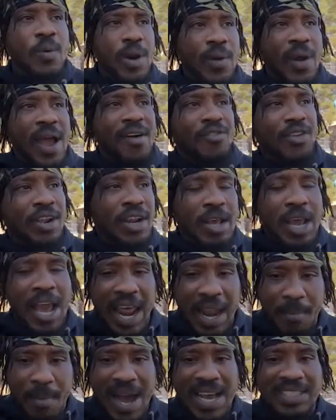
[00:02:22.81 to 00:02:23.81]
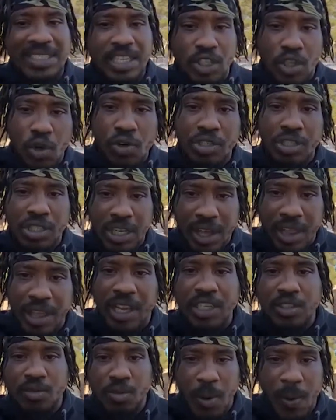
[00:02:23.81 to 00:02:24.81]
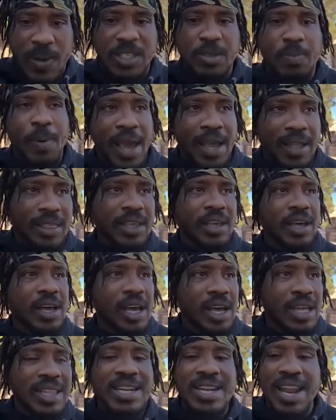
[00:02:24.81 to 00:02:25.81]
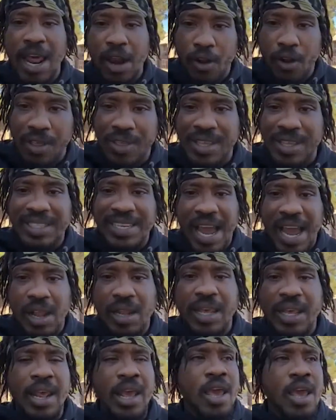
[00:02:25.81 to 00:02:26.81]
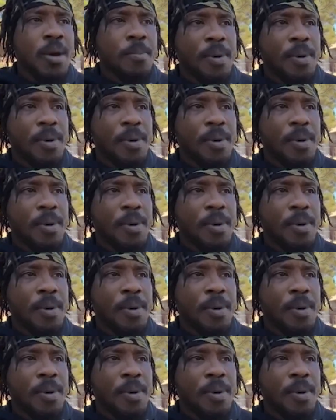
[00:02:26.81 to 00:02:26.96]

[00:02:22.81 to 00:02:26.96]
we don't have any animosity towards each other because we respect the not only the talent,